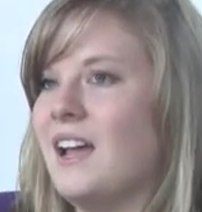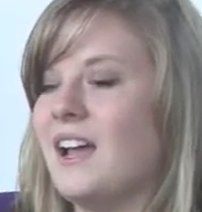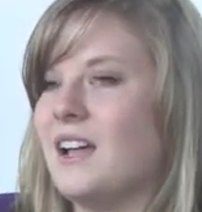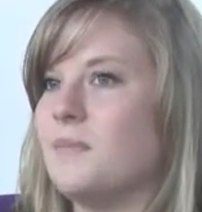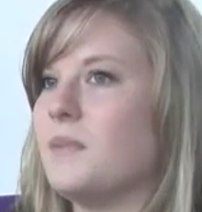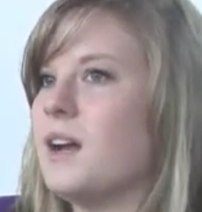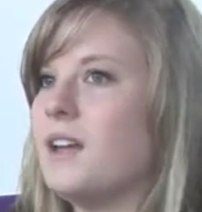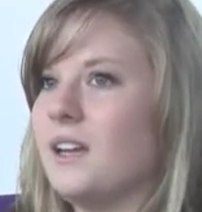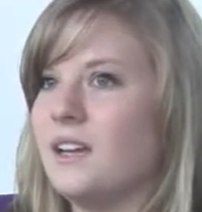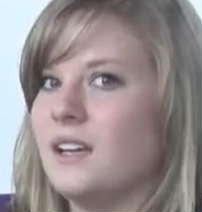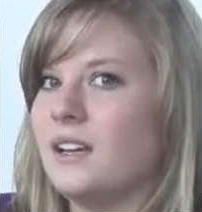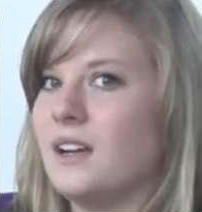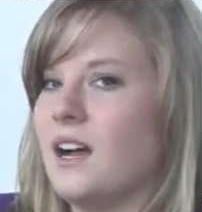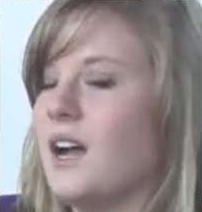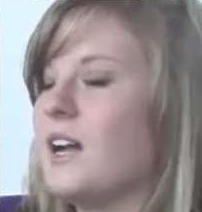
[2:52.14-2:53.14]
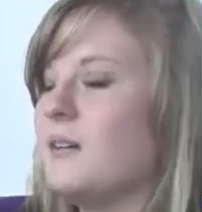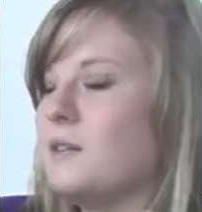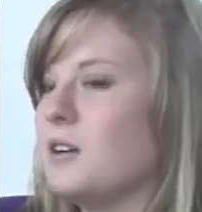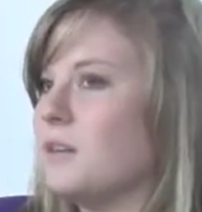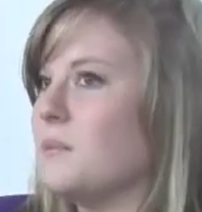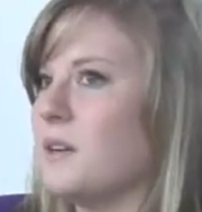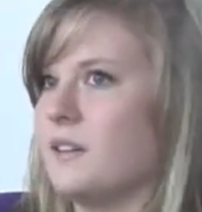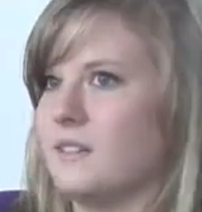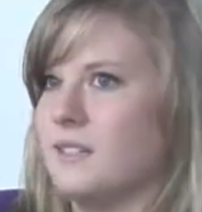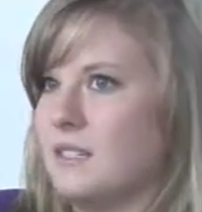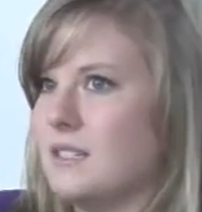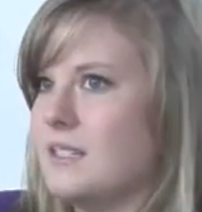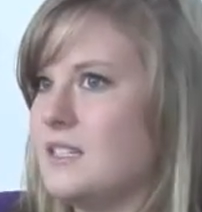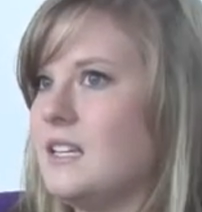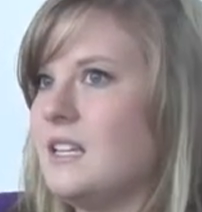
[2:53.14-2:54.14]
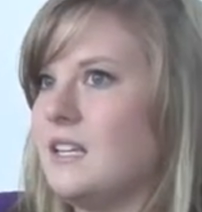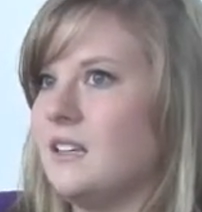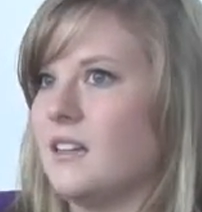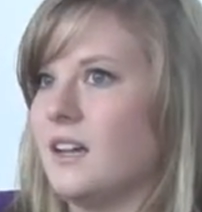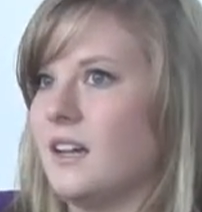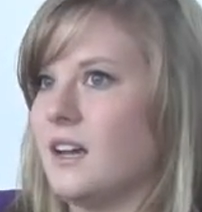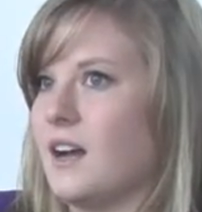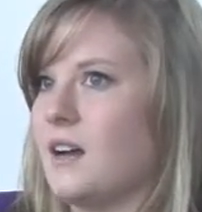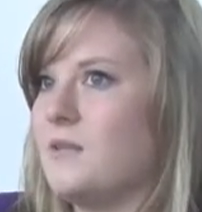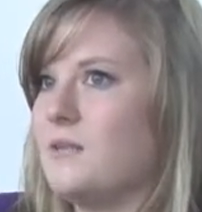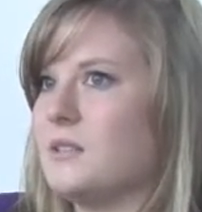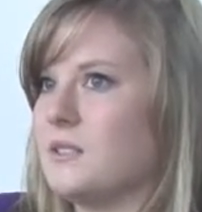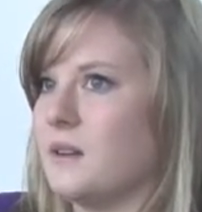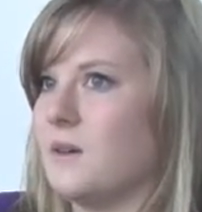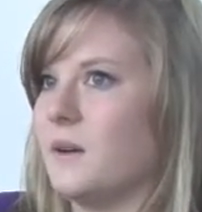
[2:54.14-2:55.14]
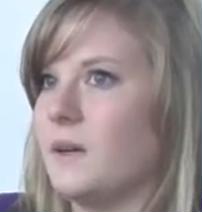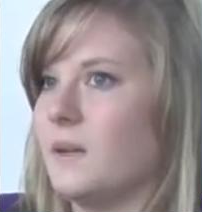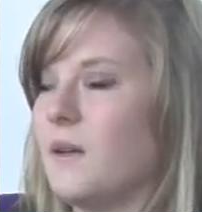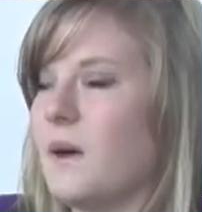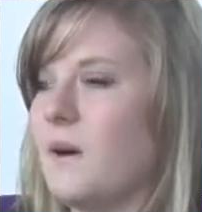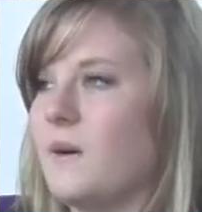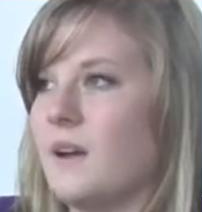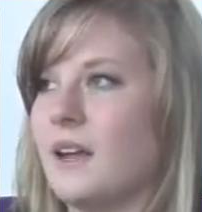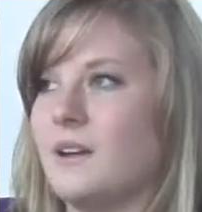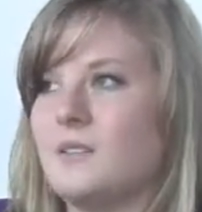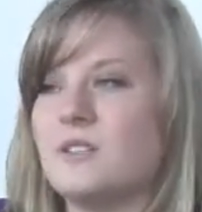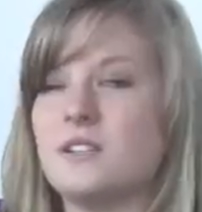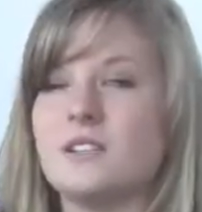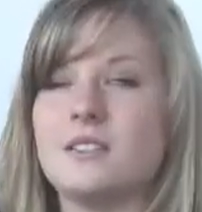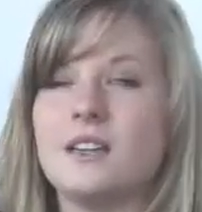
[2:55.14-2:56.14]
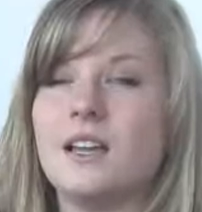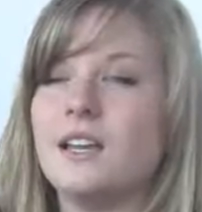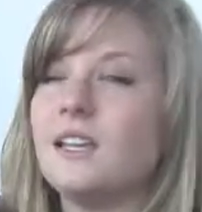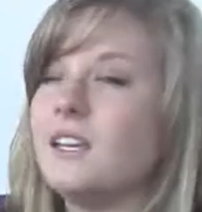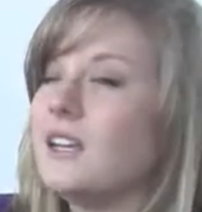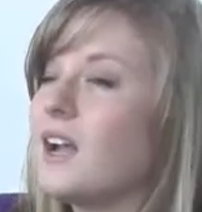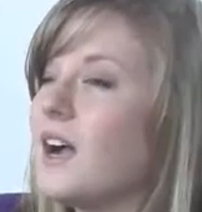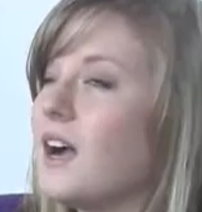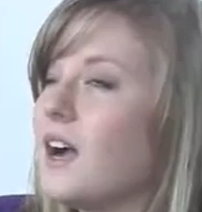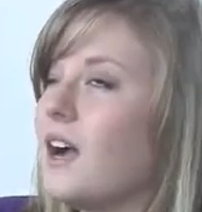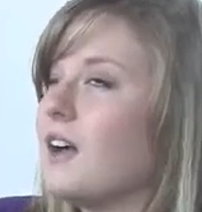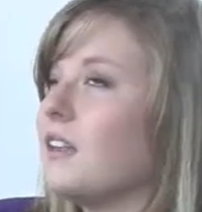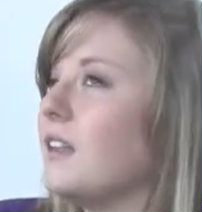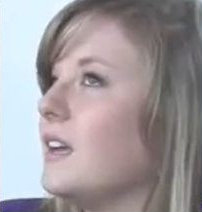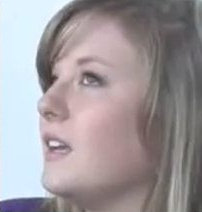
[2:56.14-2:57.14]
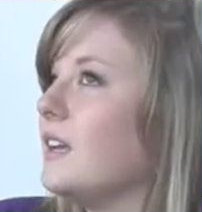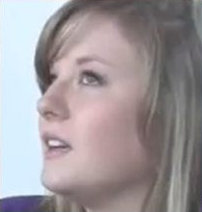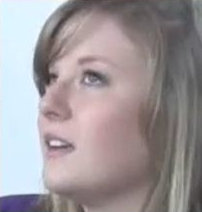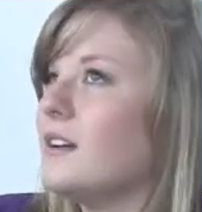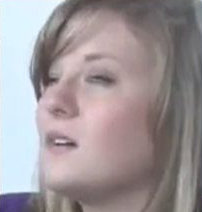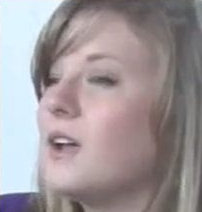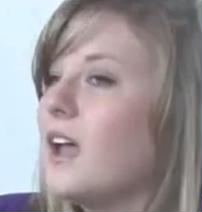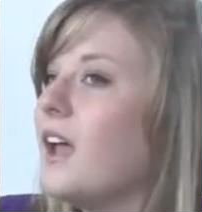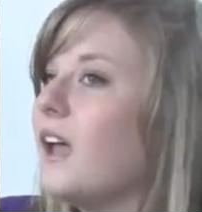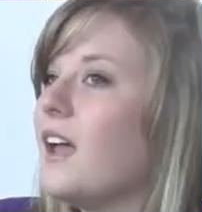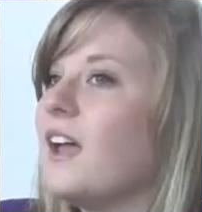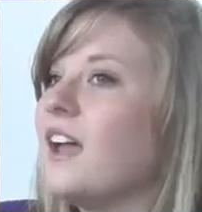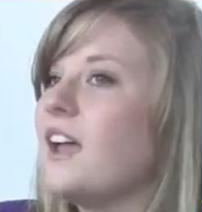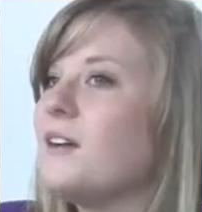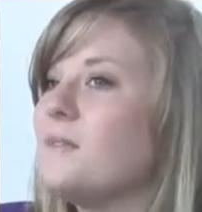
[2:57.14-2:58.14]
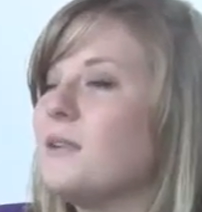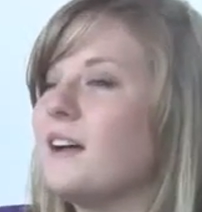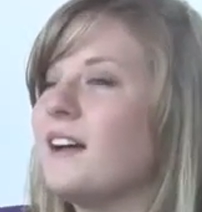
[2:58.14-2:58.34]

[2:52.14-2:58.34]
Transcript: And I could barely see, like I was going low, and I was just like, yeah, like, okay,